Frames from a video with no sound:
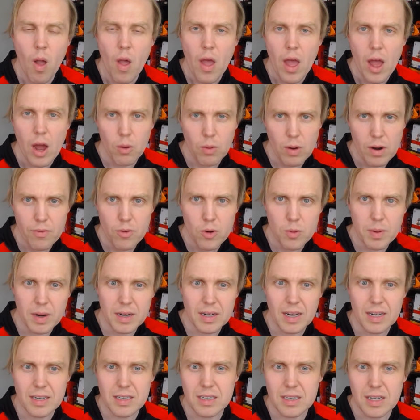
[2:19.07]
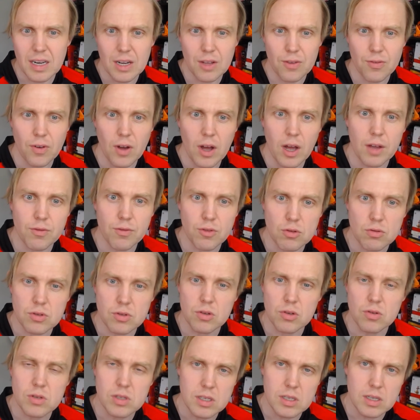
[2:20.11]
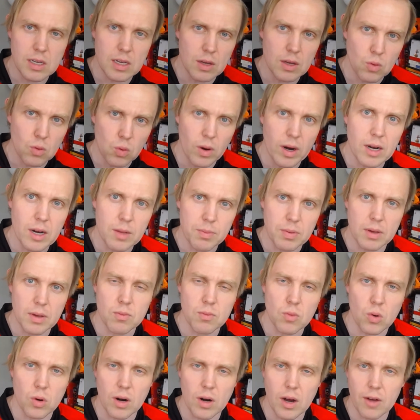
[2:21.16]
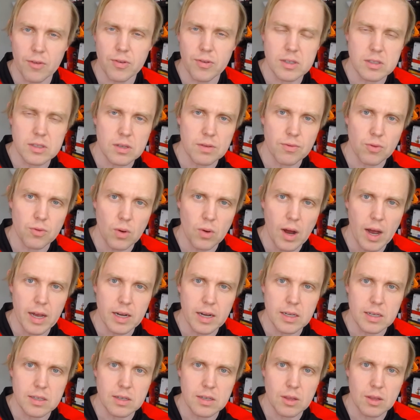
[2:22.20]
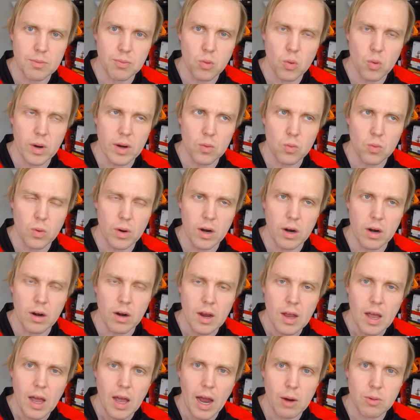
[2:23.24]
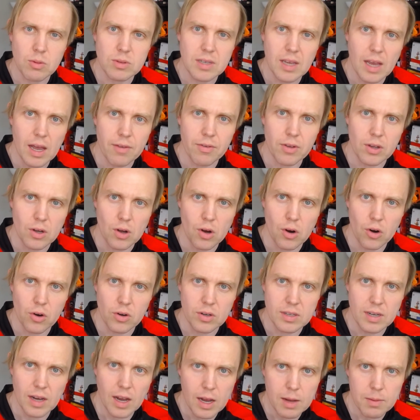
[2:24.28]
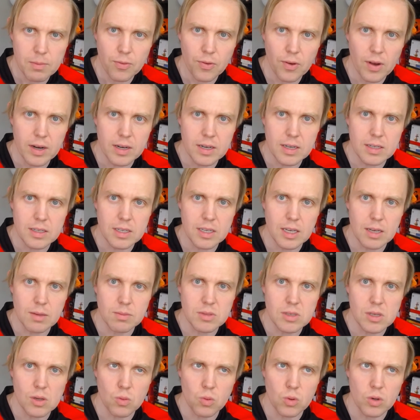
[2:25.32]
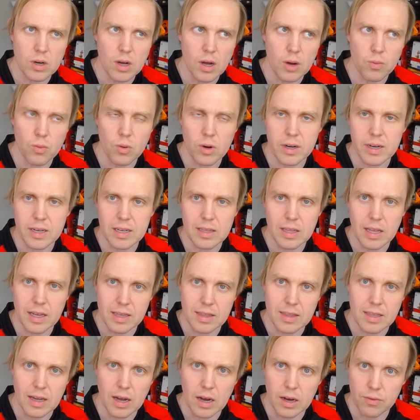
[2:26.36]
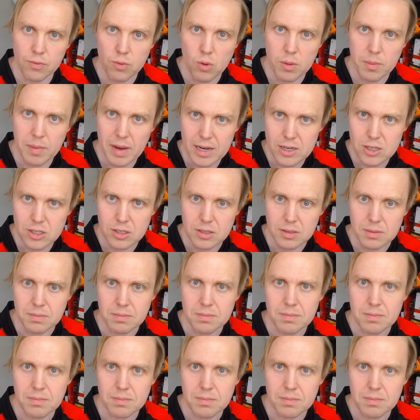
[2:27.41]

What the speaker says: However, by 1985, you do see quite a bit more offensive variety, to the point where I was having a hard time finding teams that were not running like the I formation.